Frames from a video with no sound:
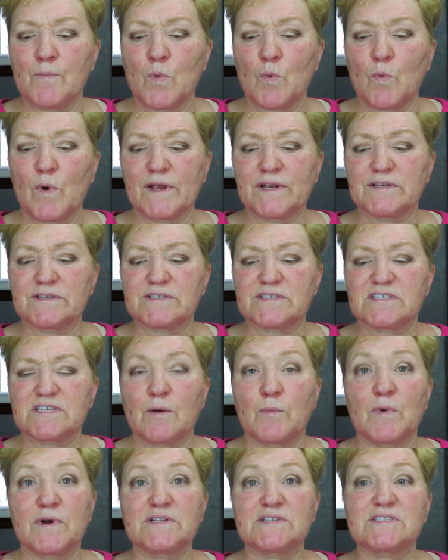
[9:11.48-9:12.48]
When
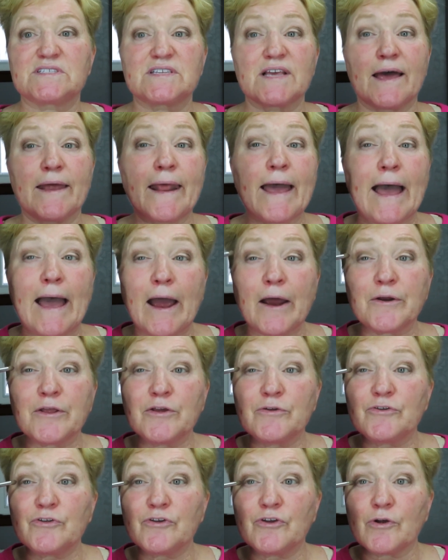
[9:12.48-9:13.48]
someone said, how do
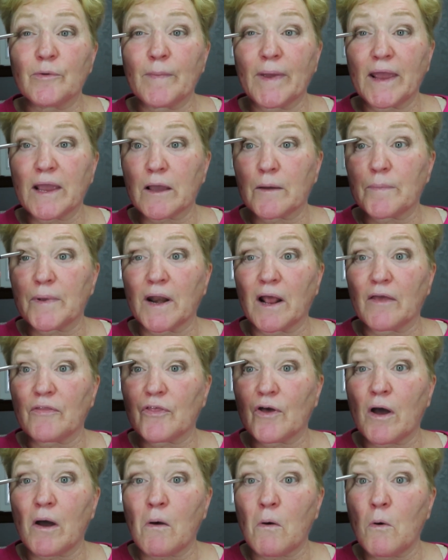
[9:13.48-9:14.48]
you do your makeup? And I
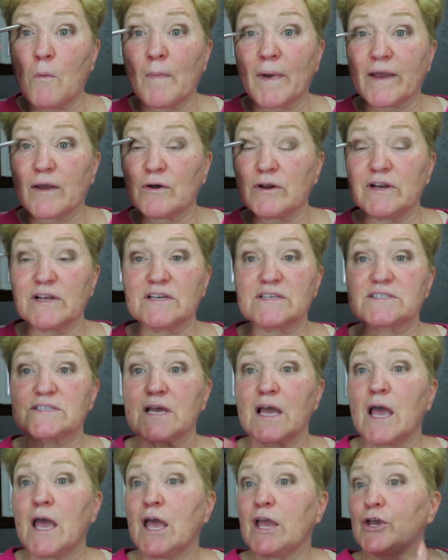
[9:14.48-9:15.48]
thought, oh my goodness,
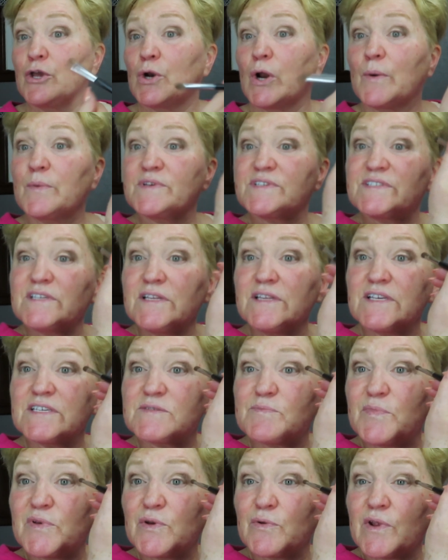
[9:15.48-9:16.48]
you know, I was in
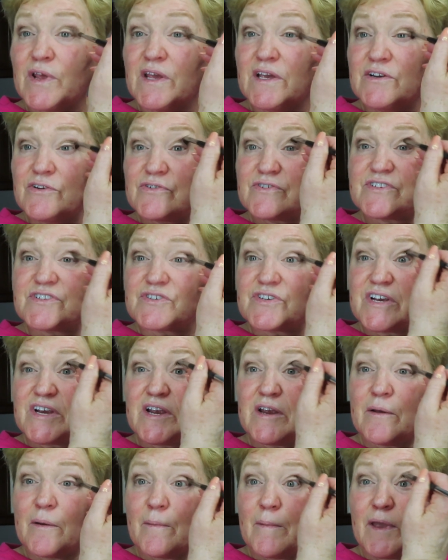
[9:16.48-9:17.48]
this beauty
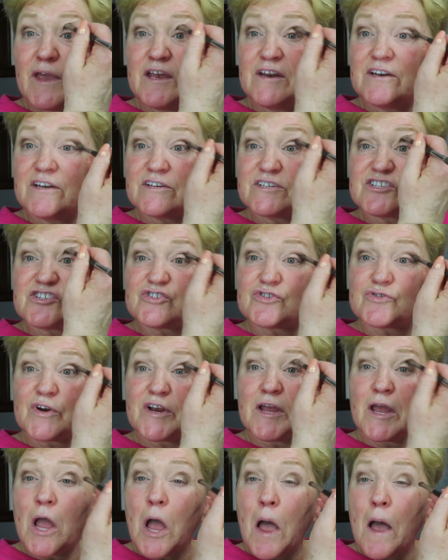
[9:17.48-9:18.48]

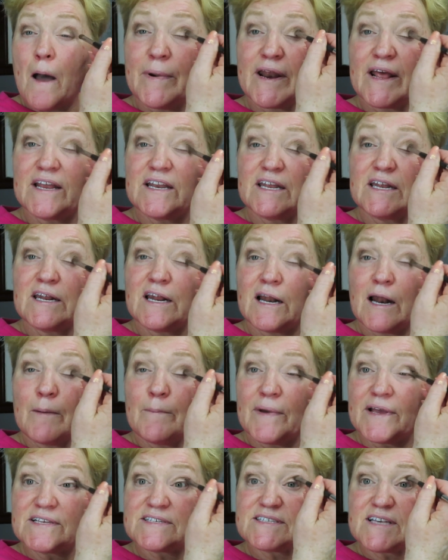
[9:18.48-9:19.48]
industry, but I did it on
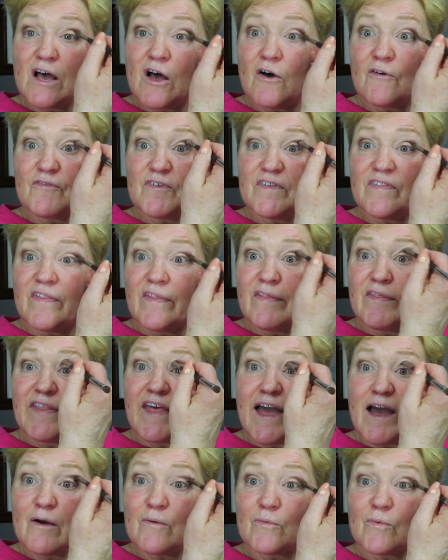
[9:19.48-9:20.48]
myself, and
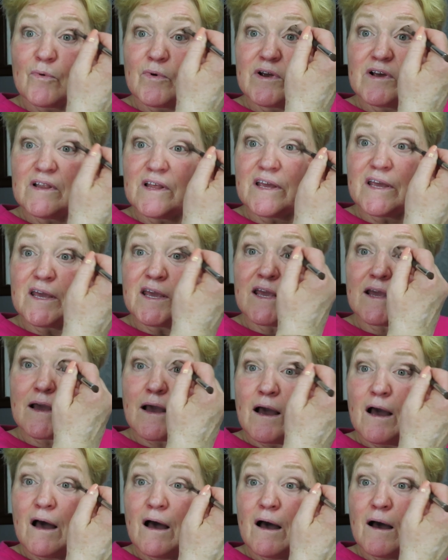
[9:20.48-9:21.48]
that really
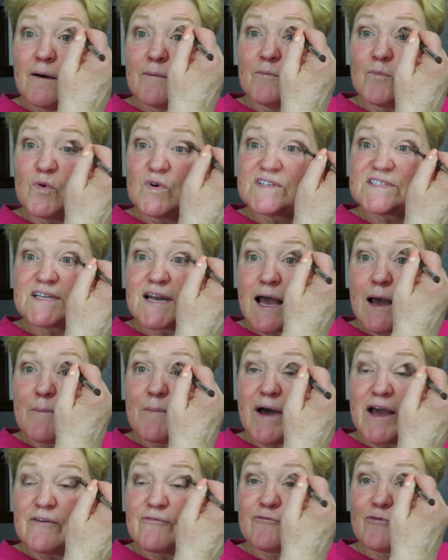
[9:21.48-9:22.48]
was not
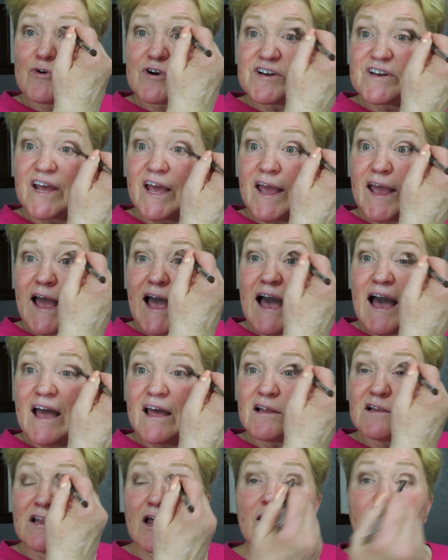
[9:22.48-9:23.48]
my forte.
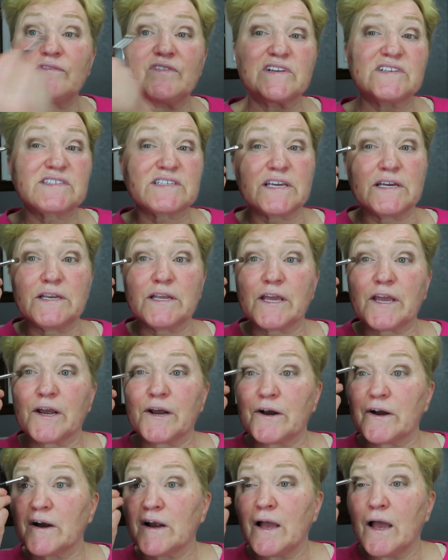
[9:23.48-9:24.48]
I love the
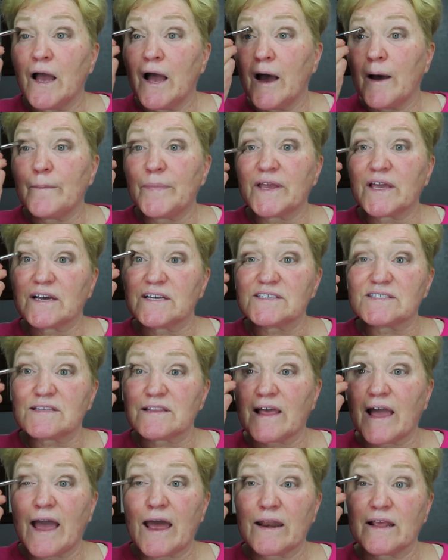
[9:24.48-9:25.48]
skincare because
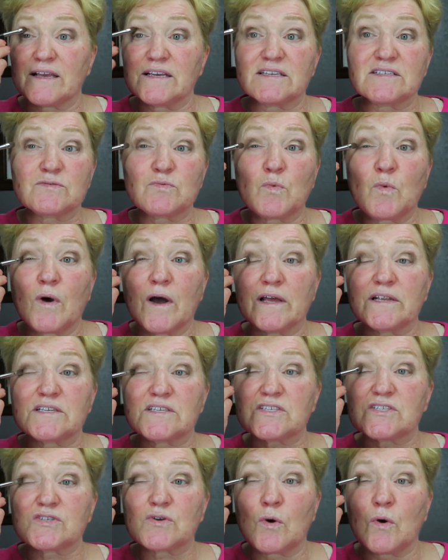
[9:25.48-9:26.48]
that is what
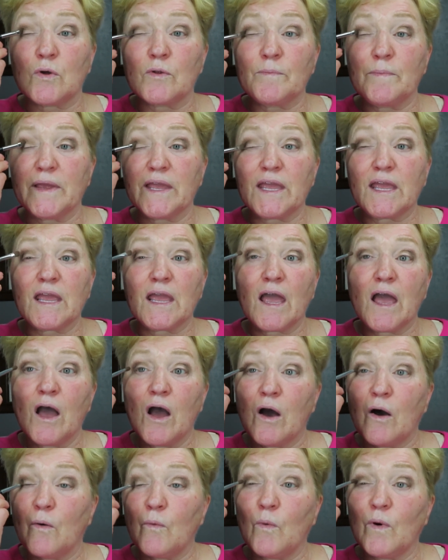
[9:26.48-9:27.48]
sold me,
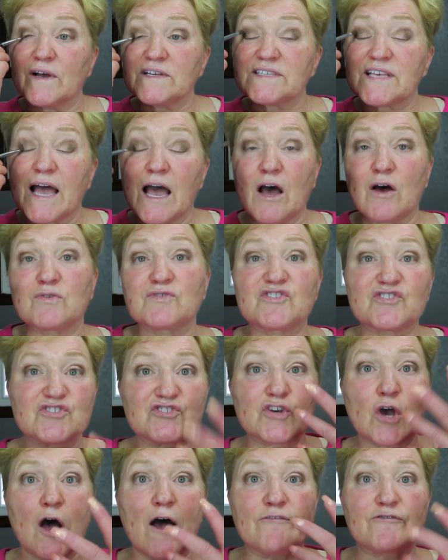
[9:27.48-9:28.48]
was how
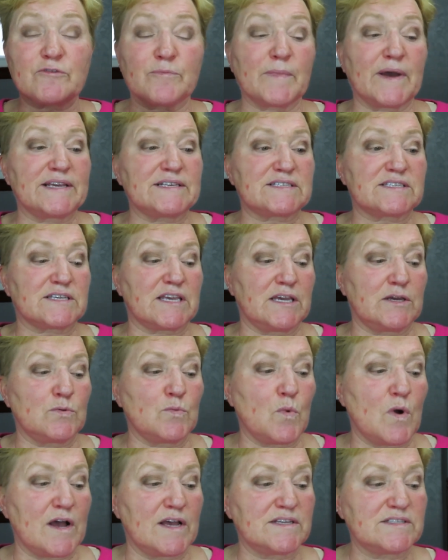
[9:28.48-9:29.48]
soft my
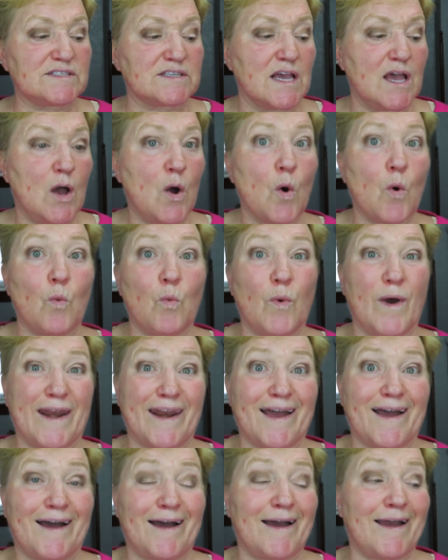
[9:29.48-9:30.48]
skin was when
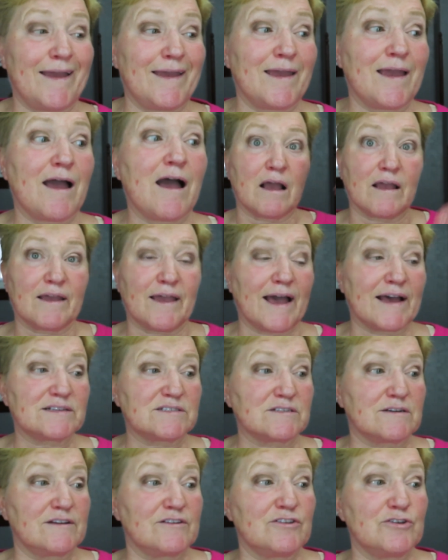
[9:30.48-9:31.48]
I
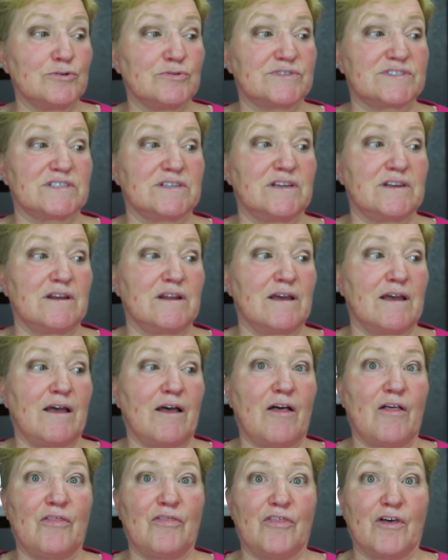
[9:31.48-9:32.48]
got done using
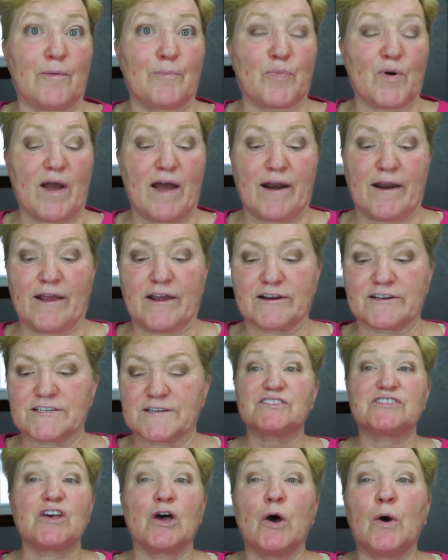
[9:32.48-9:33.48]
the
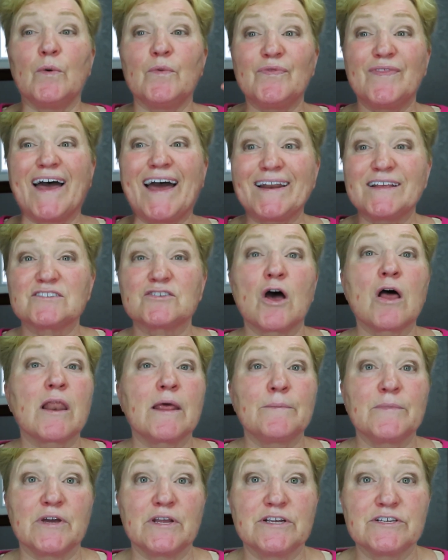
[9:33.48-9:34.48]
product. So that is all
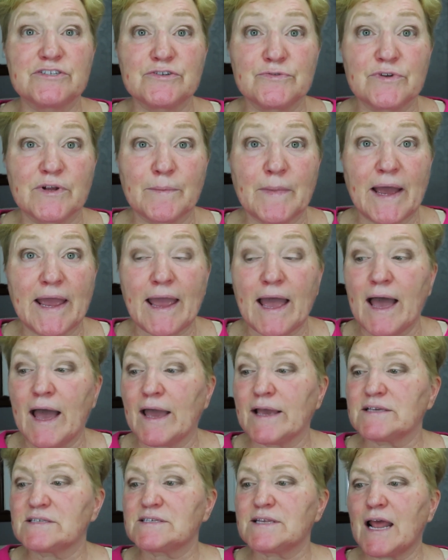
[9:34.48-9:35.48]
I'm going to do to my
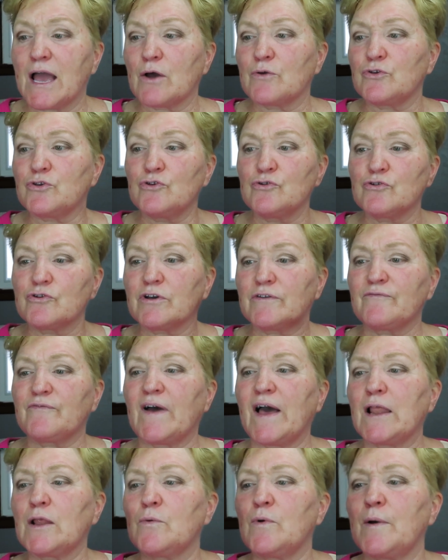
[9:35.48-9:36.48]
eyes. Now you could
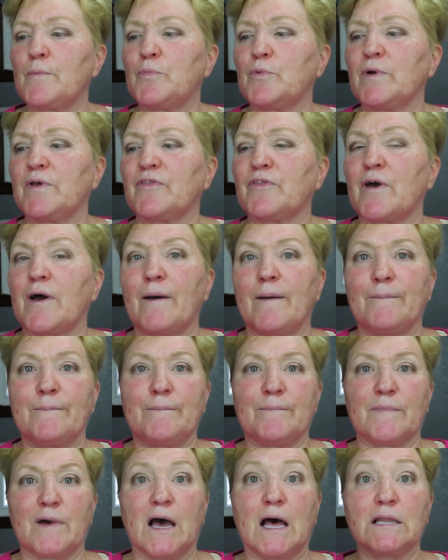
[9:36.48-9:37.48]
follow up with
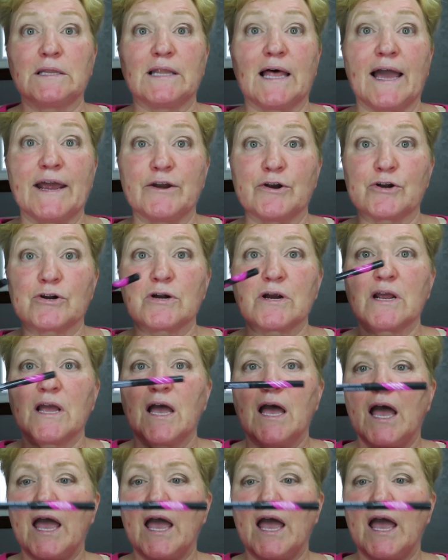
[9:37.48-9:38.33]
a liner,